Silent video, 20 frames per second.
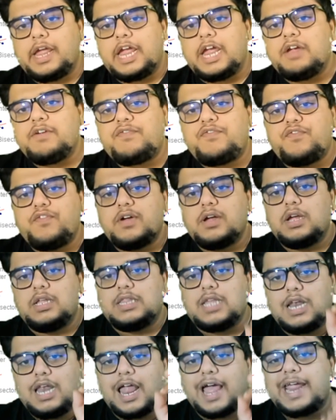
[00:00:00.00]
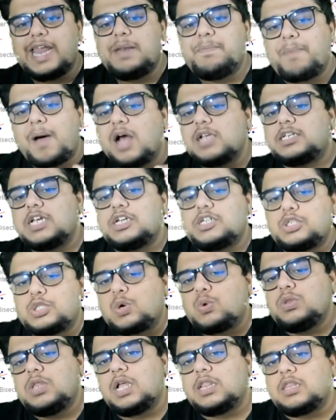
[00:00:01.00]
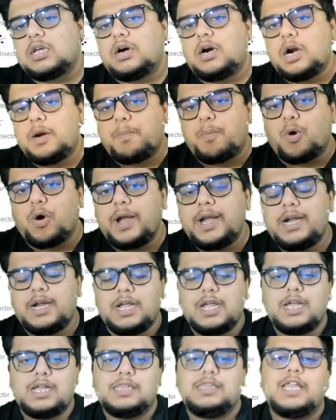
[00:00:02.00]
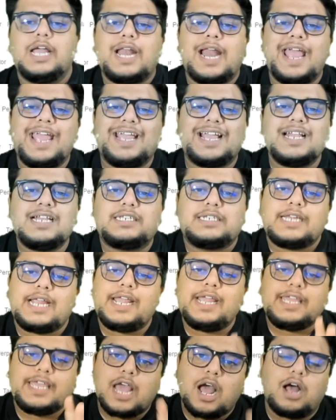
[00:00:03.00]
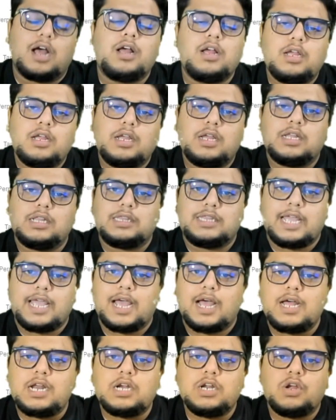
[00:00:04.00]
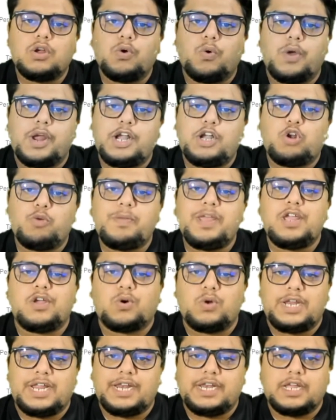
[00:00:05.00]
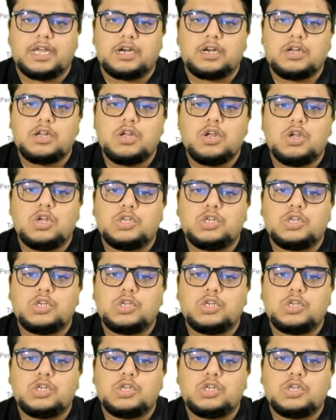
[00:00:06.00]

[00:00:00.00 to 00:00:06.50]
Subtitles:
If the line passes through the third point, then I can say, yeah, they are going to be collinear.